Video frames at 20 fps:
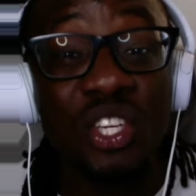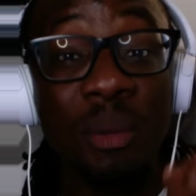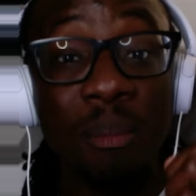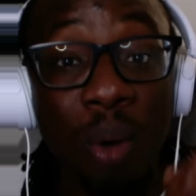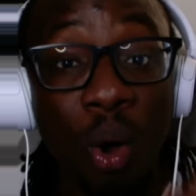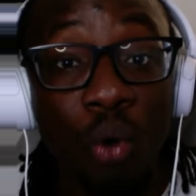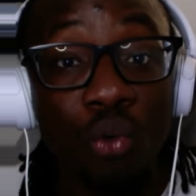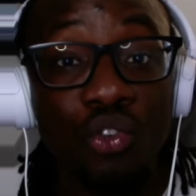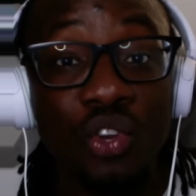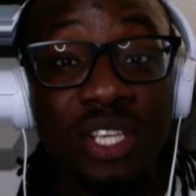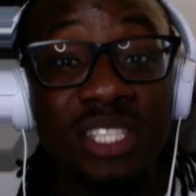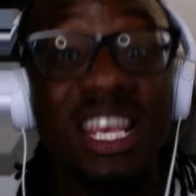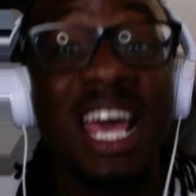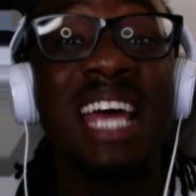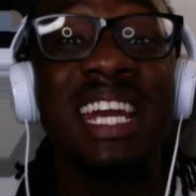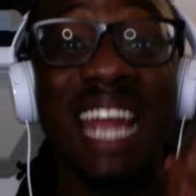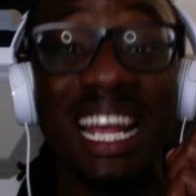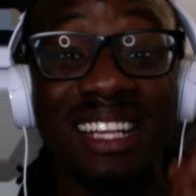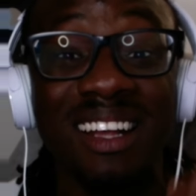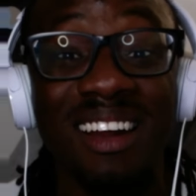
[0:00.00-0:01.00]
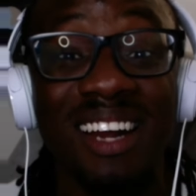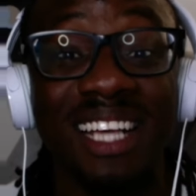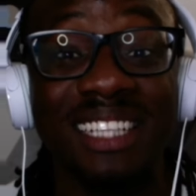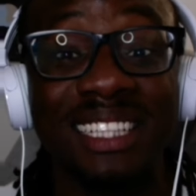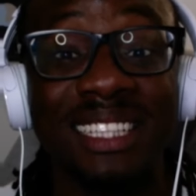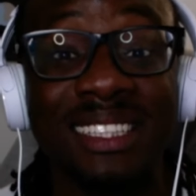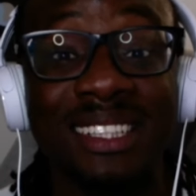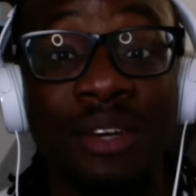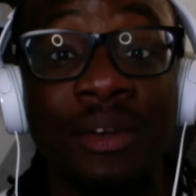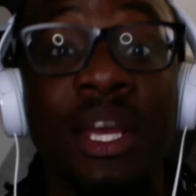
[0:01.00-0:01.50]
the boundaries that are
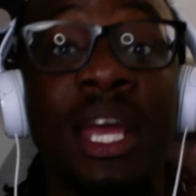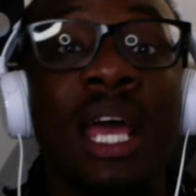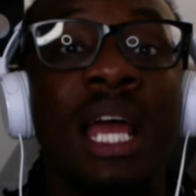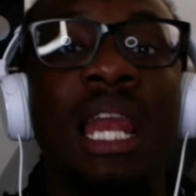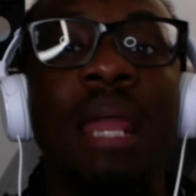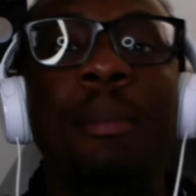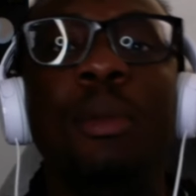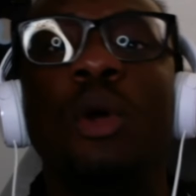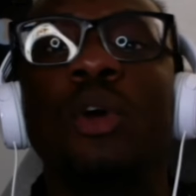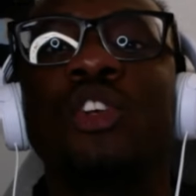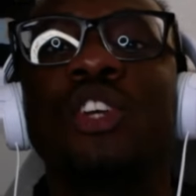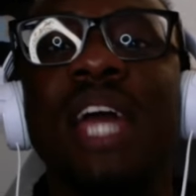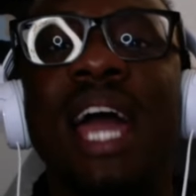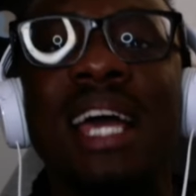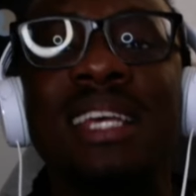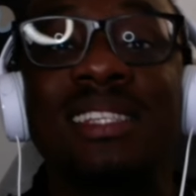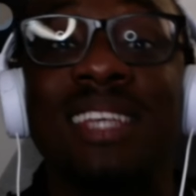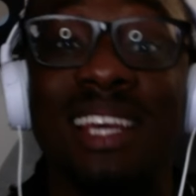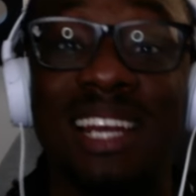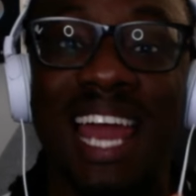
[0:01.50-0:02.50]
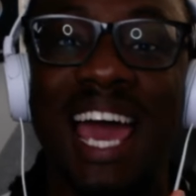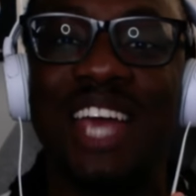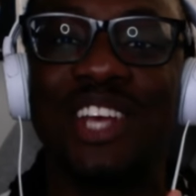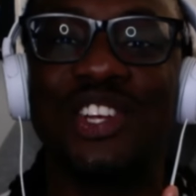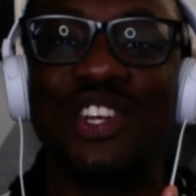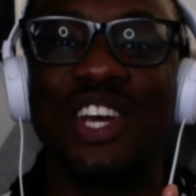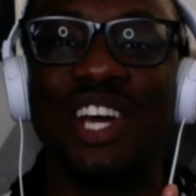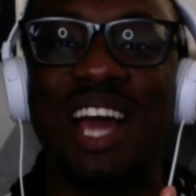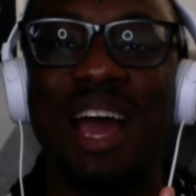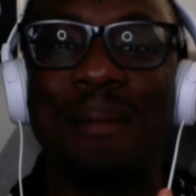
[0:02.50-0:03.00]
necessary? Let me know what you guys think.
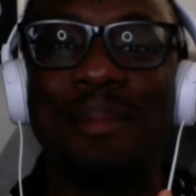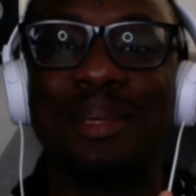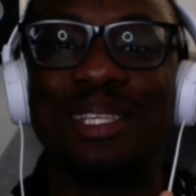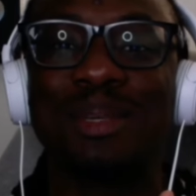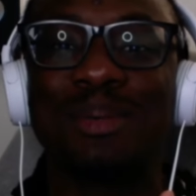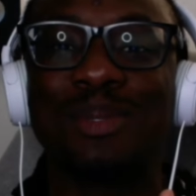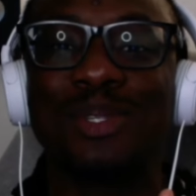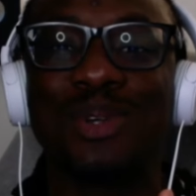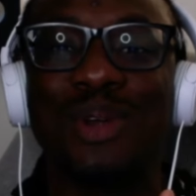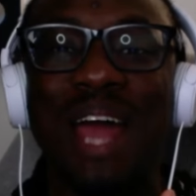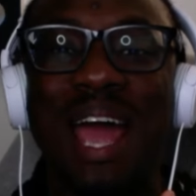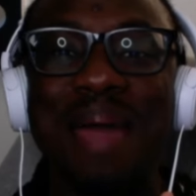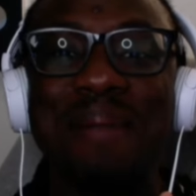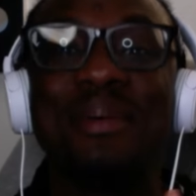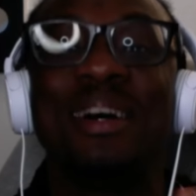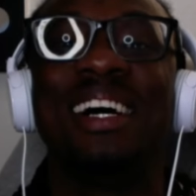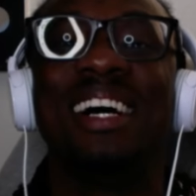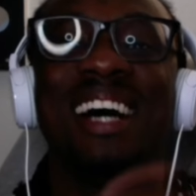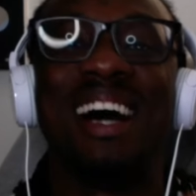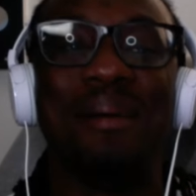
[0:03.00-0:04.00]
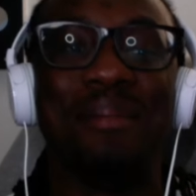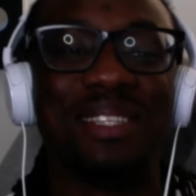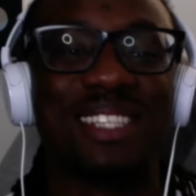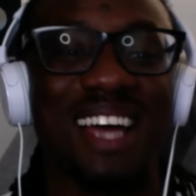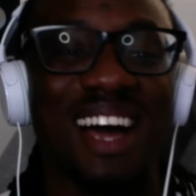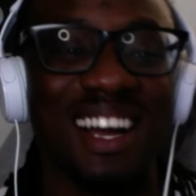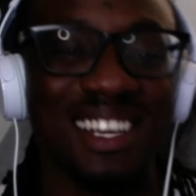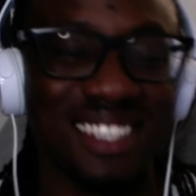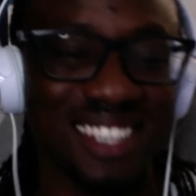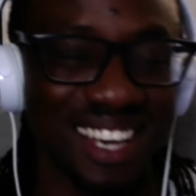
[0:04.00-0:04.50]
Like, share, comment, subscribe. I'm going to
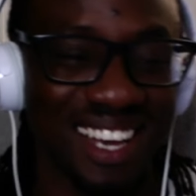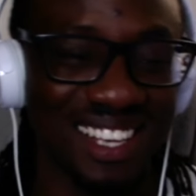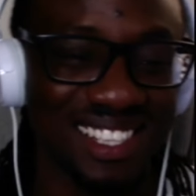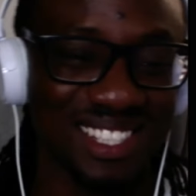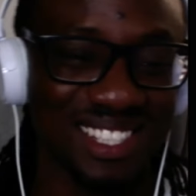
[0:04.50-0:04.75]
talk to y'all